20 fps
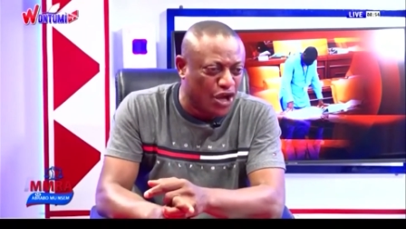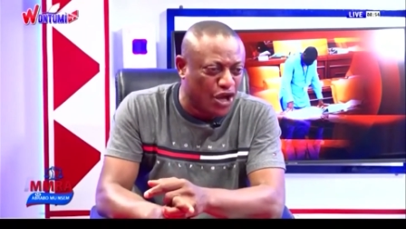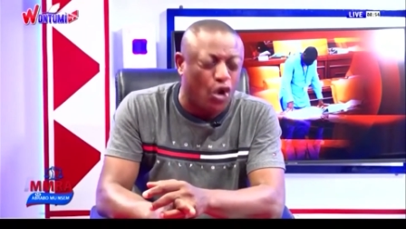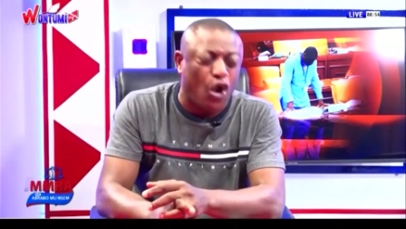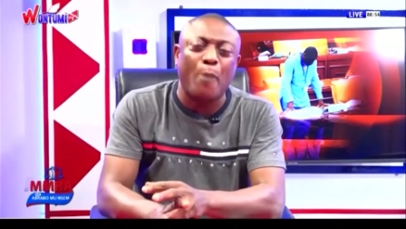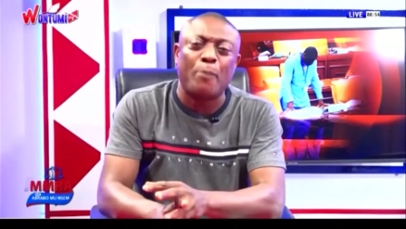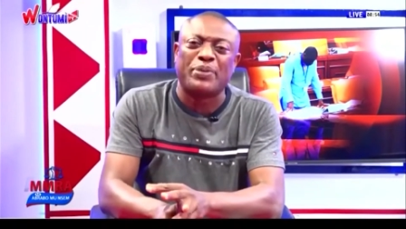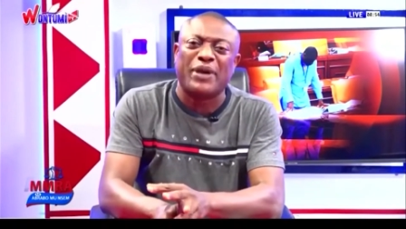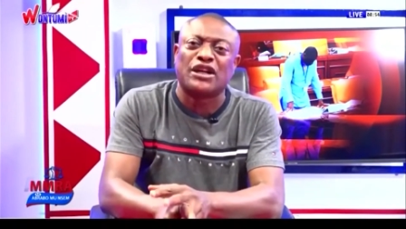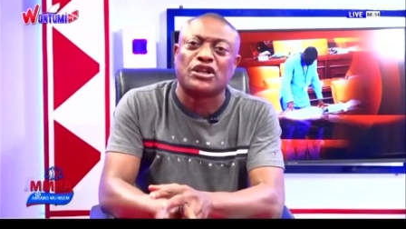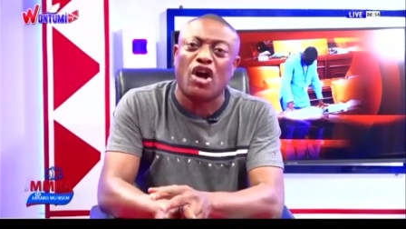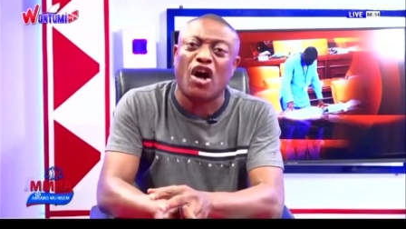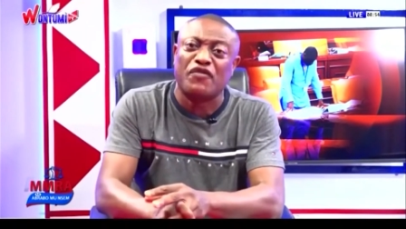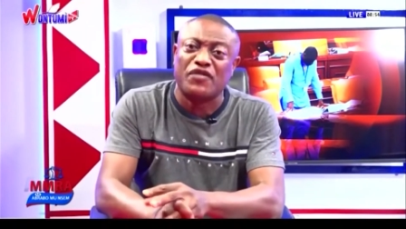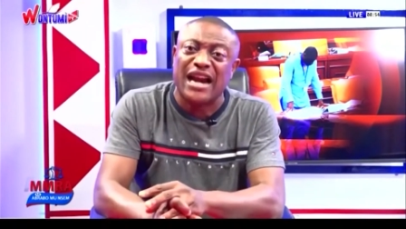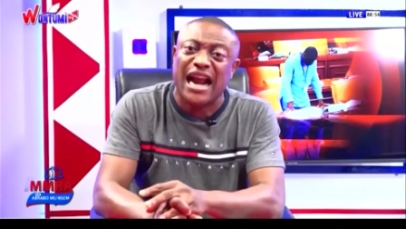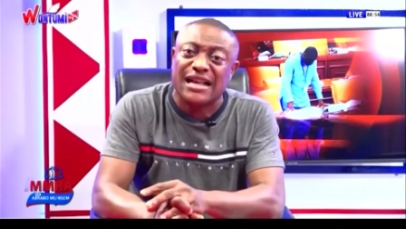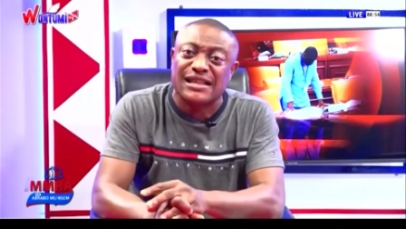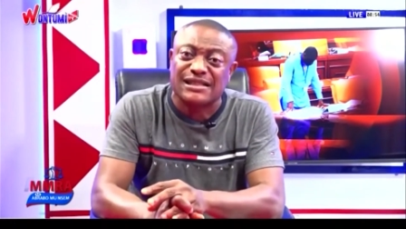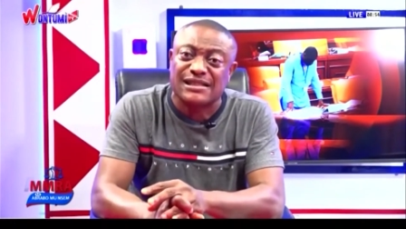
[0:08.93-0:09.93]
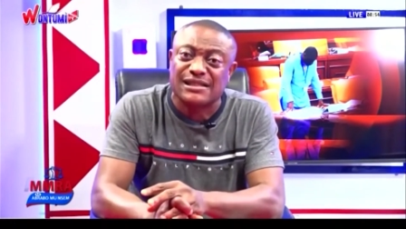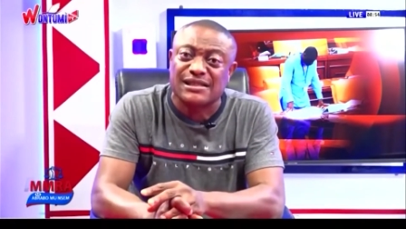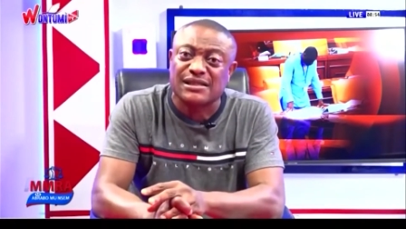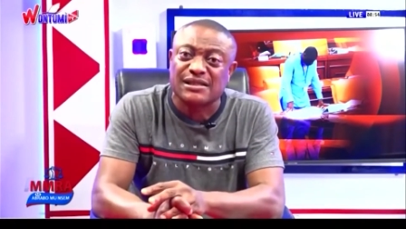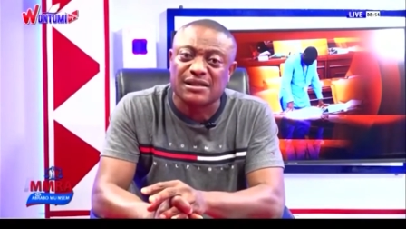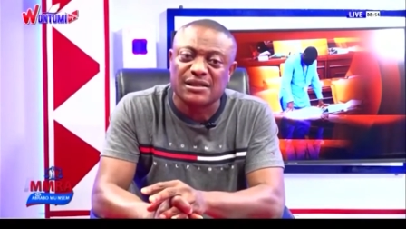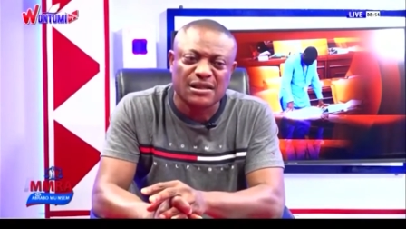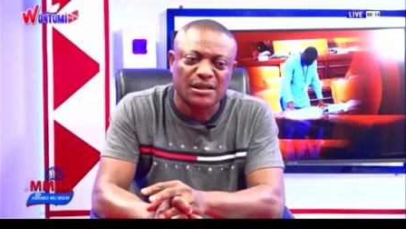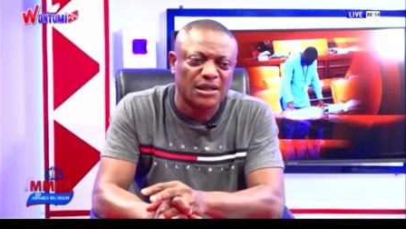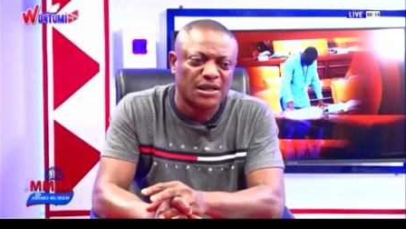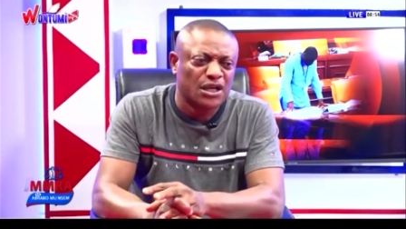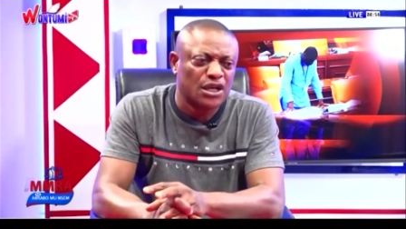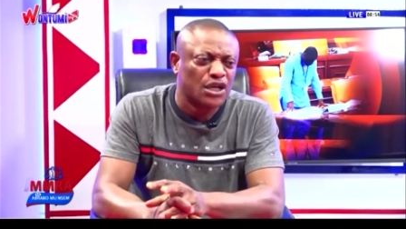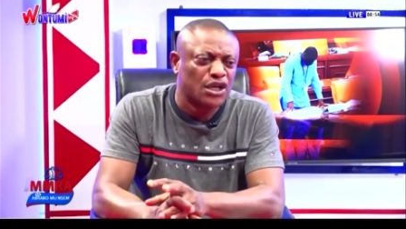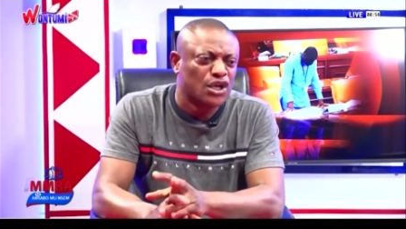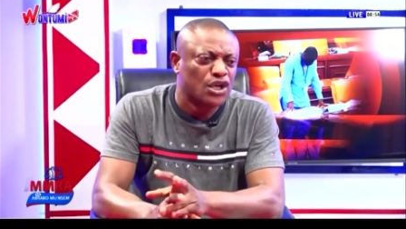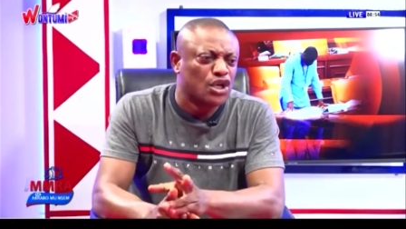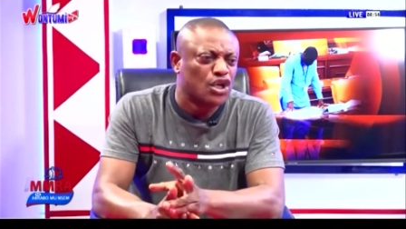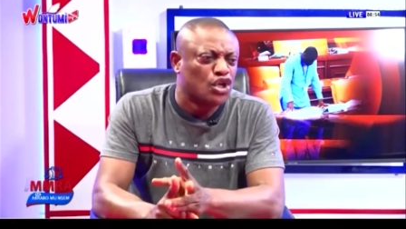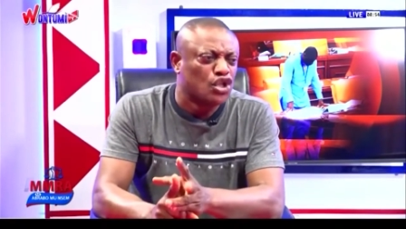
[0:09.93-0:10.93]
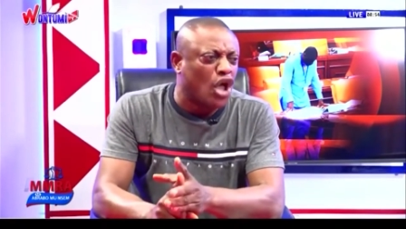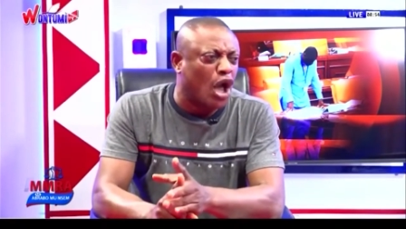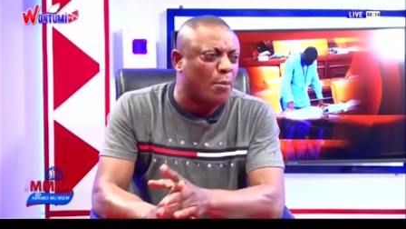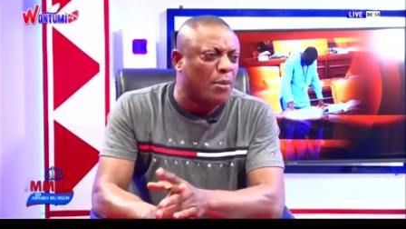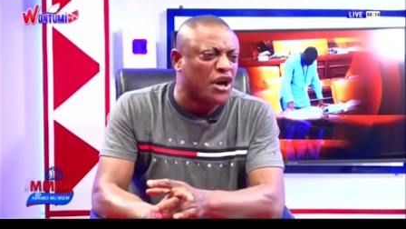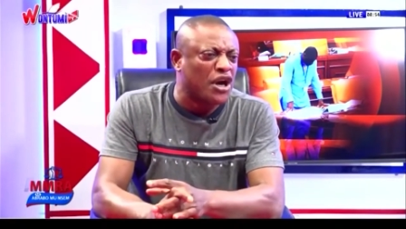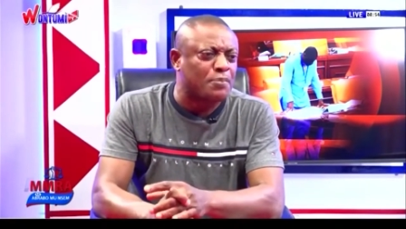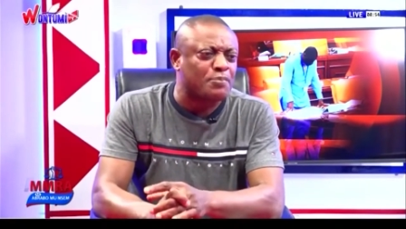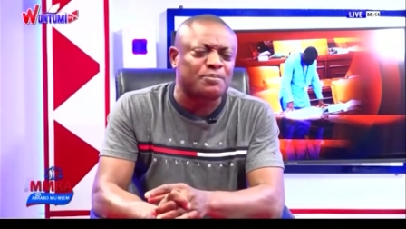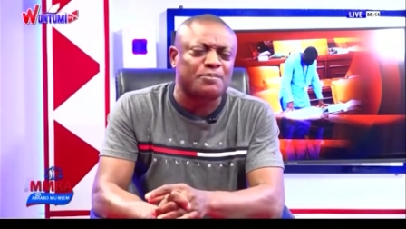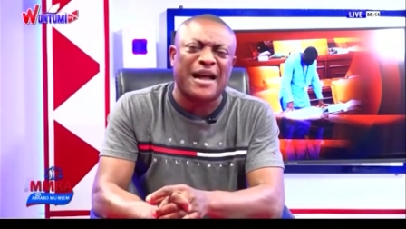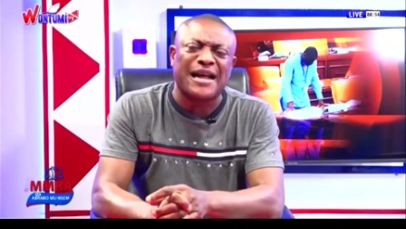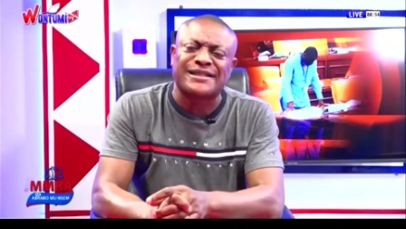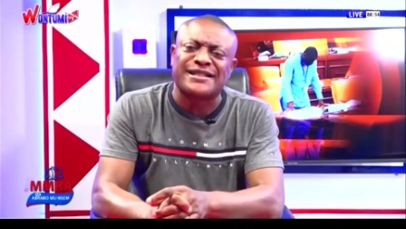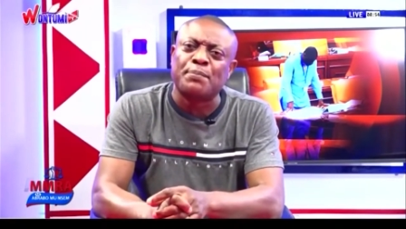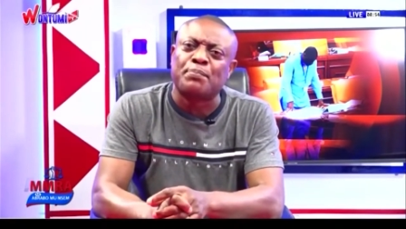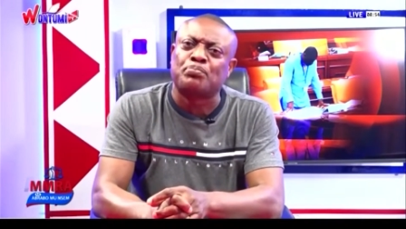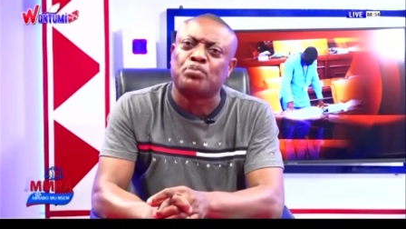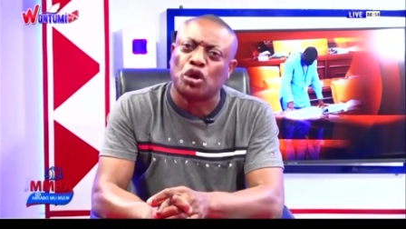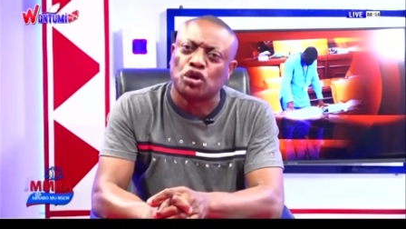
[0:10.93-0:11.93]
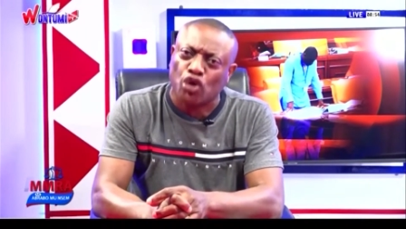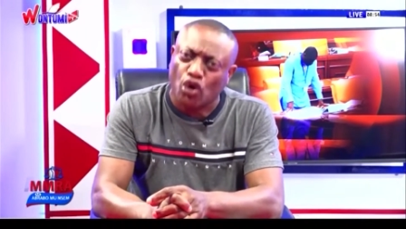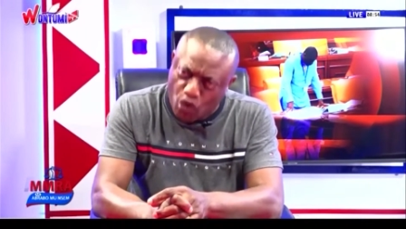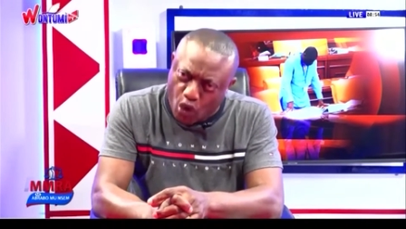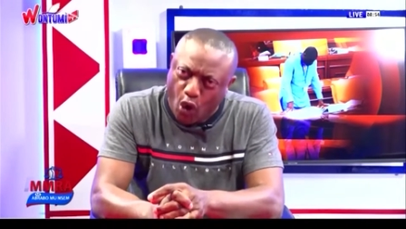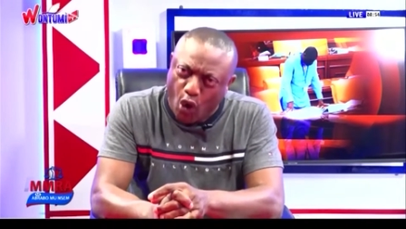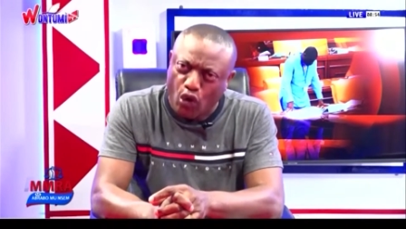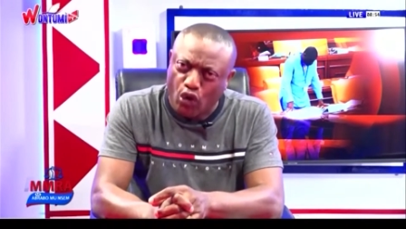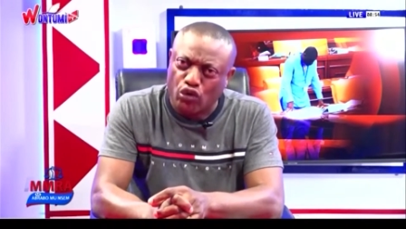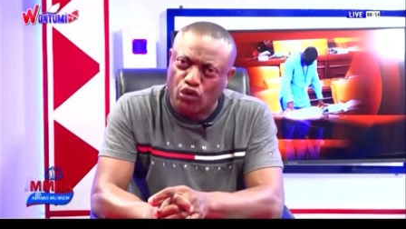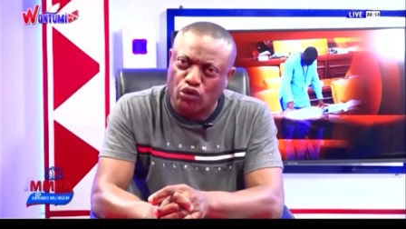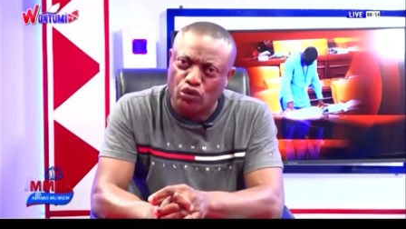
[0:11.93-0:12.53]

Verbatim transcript: corporate governance, number of supporting protocol.